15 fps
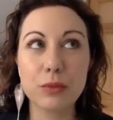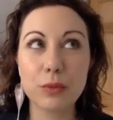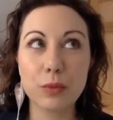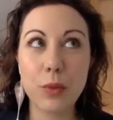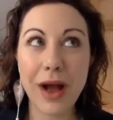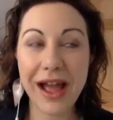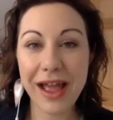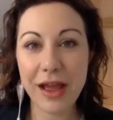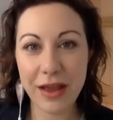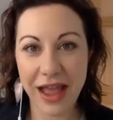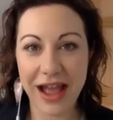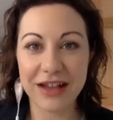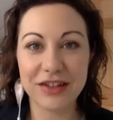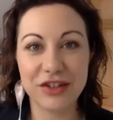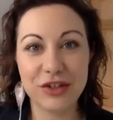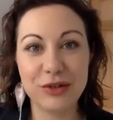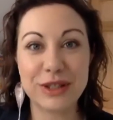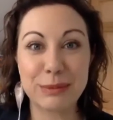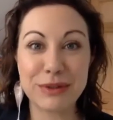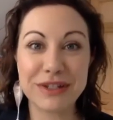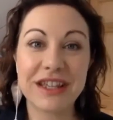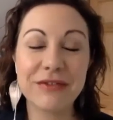why I asked you
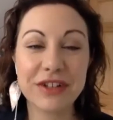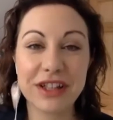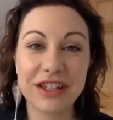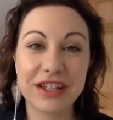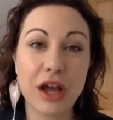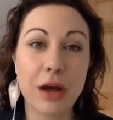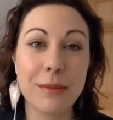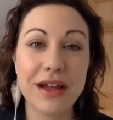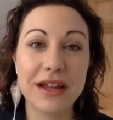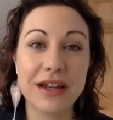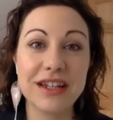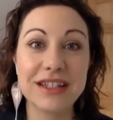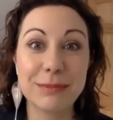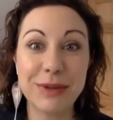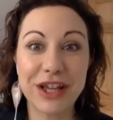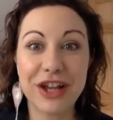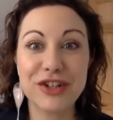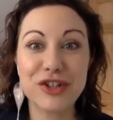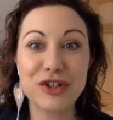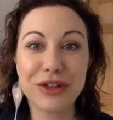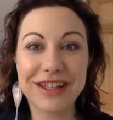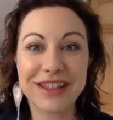specifically come on is
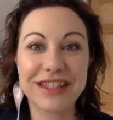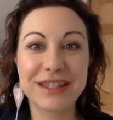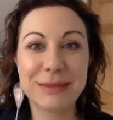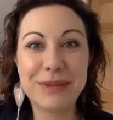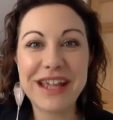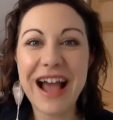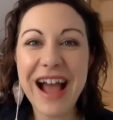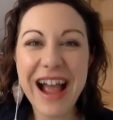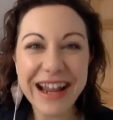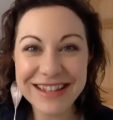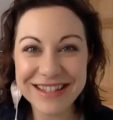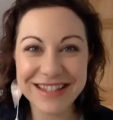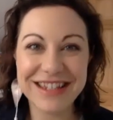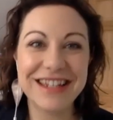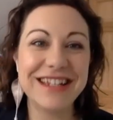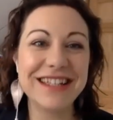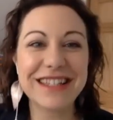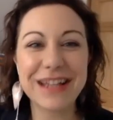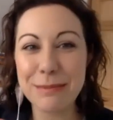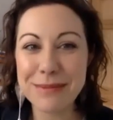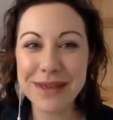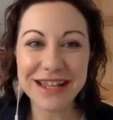because you're like this behind the scenes
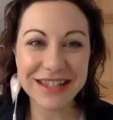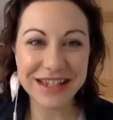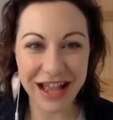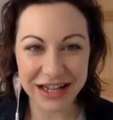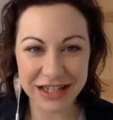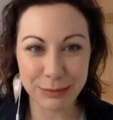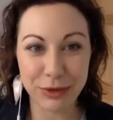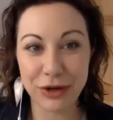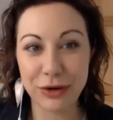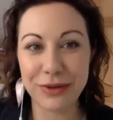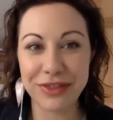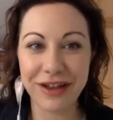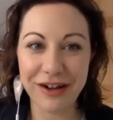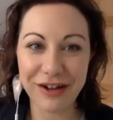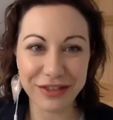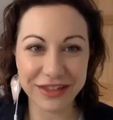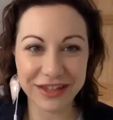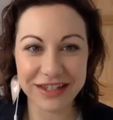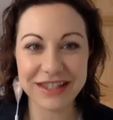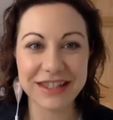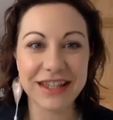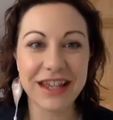amazing expert with all
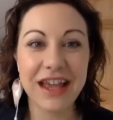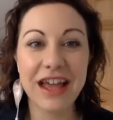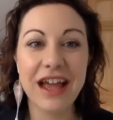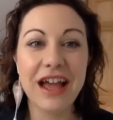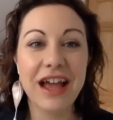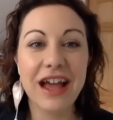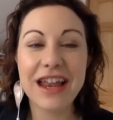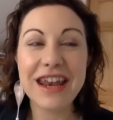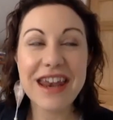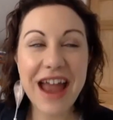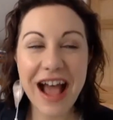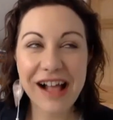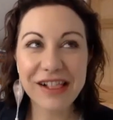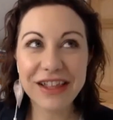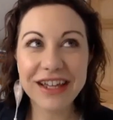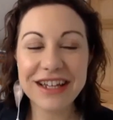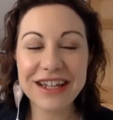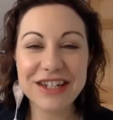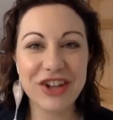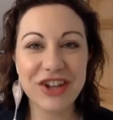this knowledge.